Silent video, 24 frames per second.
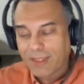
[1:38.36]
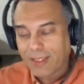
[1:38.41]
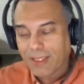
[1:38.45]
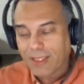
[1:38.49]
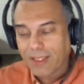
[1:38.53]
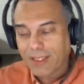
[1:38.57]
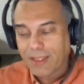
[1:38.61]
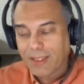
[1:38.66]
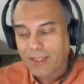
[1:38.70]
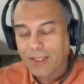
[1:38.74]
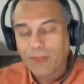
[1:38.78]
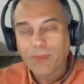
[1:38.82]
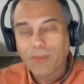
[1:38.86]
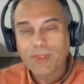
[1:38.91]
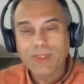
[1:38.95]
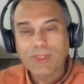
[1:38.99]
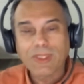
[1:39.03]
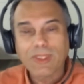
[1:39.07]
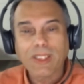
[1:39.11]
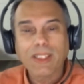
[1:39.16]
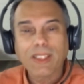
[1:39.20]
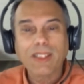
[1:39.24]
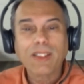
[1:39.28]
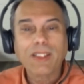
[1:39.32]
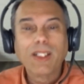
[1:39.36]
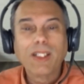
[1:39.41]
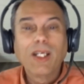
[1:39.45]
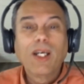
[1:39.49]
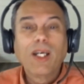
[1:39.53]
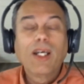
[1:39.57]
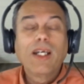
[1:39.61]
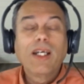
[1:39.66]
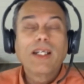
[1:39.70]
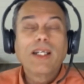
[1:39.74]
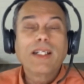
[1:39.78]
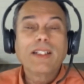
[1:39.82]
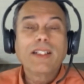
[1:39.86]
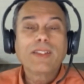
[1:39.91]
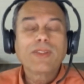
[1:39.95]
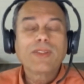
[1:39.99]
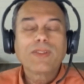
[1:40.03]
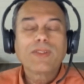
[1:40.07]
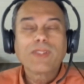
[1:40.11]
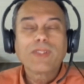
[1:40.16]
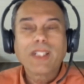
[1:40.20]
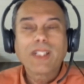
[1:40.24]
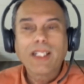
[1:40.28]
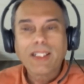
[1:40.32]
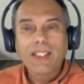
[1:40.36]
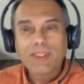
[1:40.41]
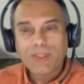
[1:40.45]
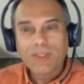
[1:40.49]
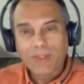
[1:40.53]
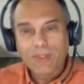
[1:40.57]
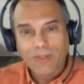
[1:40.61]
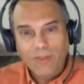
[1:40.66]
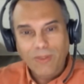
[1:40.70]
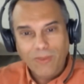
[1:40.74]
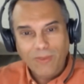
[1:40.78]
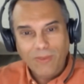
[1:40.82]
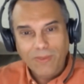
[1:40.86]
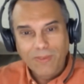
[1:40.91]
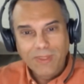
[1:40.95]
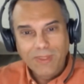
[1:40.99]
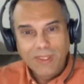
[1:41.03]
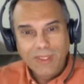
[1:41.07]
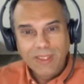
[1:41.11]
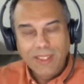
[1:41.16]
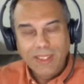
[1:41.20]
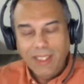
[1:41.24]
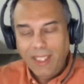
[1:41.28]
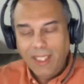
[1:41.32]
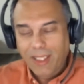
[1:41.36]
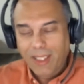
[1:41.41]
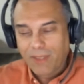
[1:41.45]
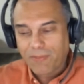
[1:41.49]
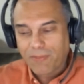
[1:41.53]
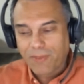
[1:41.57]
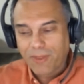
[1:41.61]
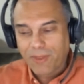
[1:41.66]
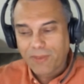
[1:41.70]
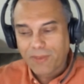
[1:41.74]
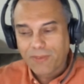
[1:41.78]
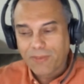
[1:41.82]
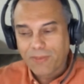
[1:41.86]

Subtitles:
It was a international effort.